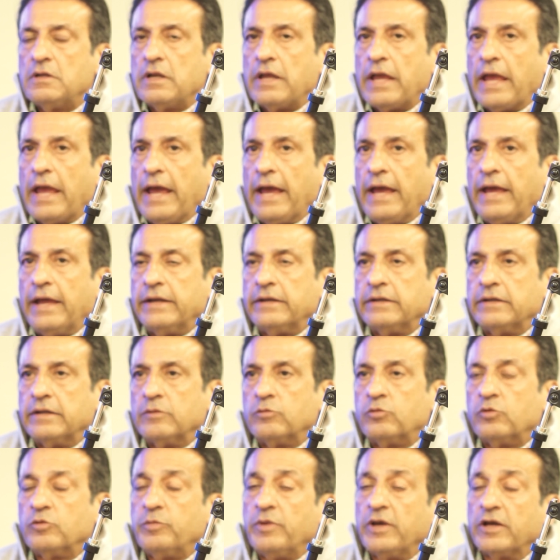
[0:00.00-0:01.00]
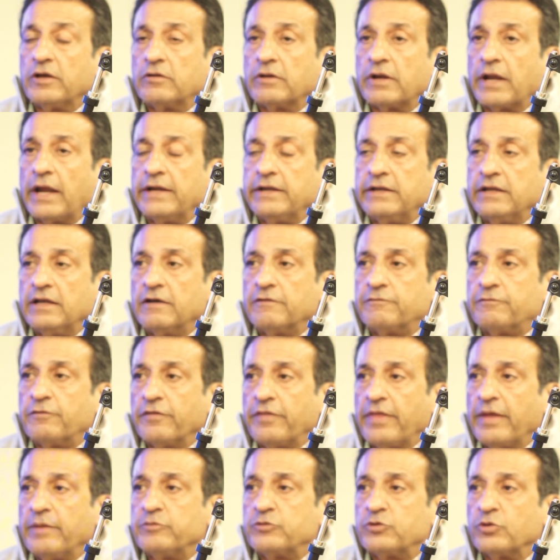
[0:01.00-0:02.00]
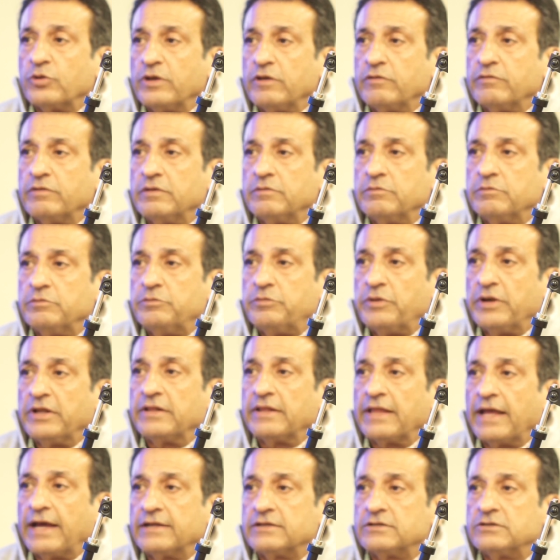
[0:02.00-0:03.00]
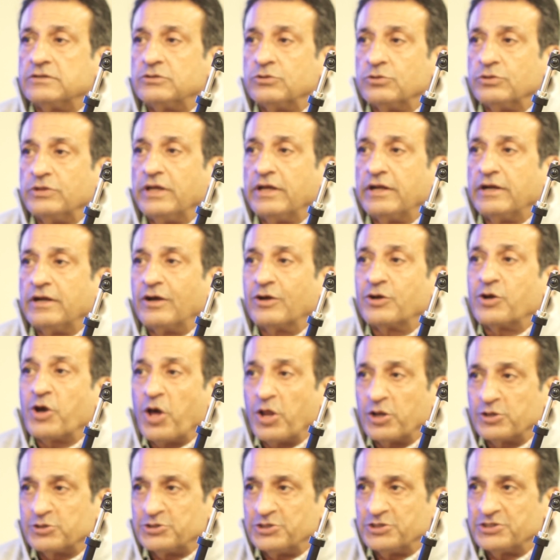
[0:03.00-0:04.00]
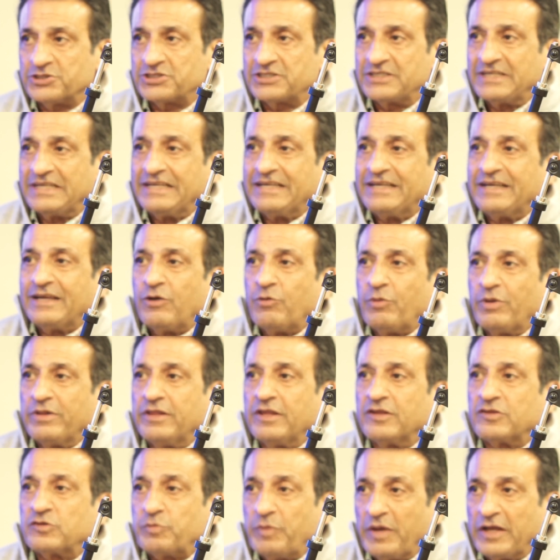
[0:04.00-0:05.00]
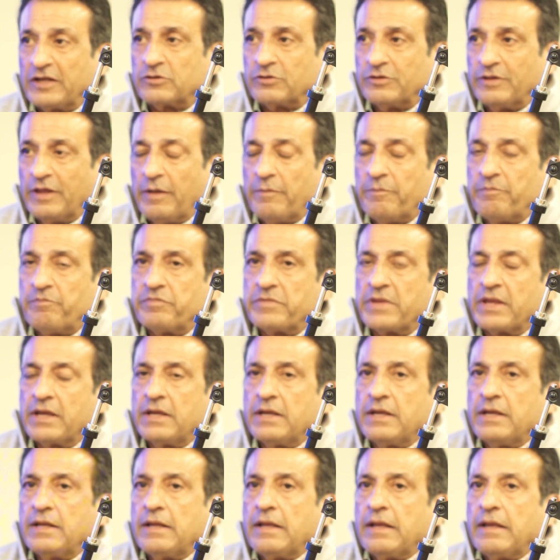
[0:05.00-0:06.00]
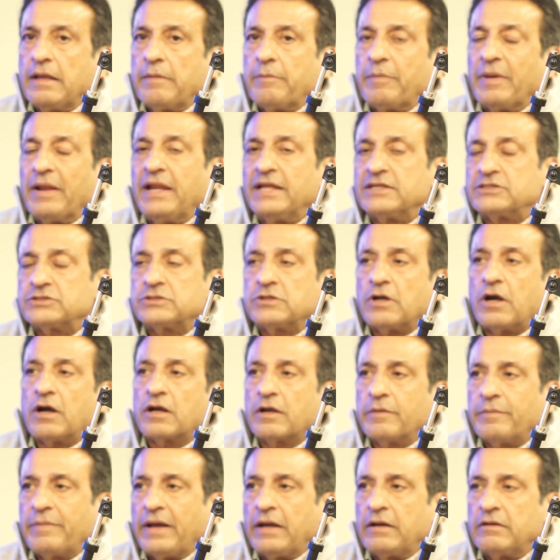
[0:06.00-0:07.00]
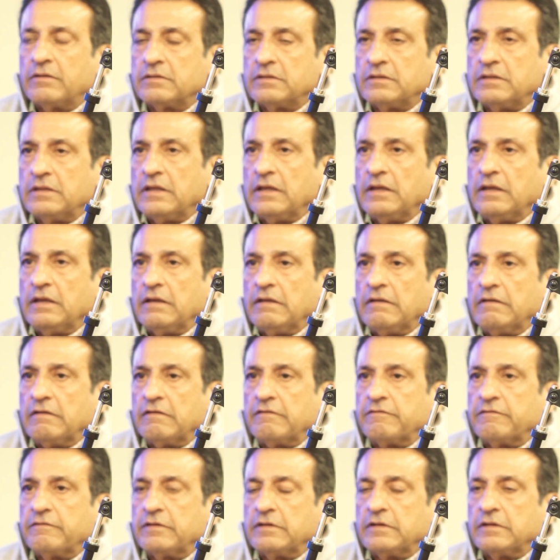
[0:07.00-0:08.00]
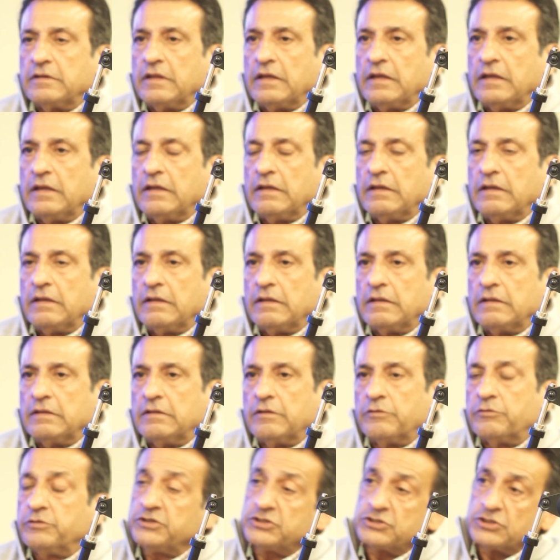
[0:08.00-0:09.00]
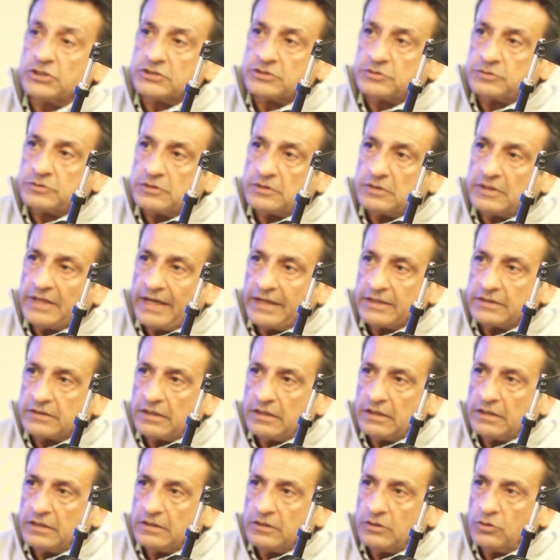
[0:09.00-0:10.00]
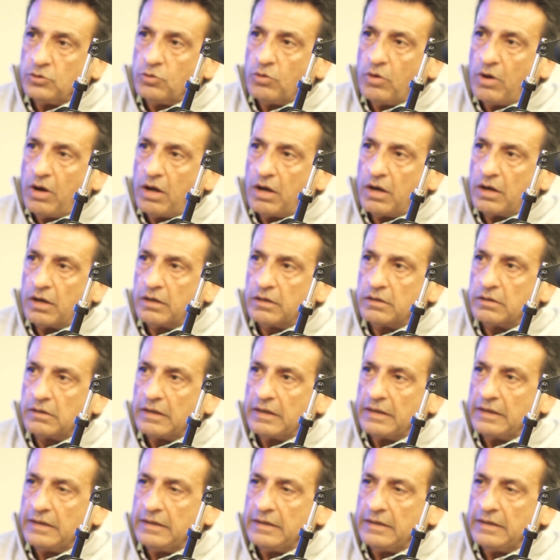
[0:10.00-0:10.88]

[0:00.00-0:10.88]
And it would be a good idea for them to even bring that to their oncologist when they speak to them. But let's talk about the research that you are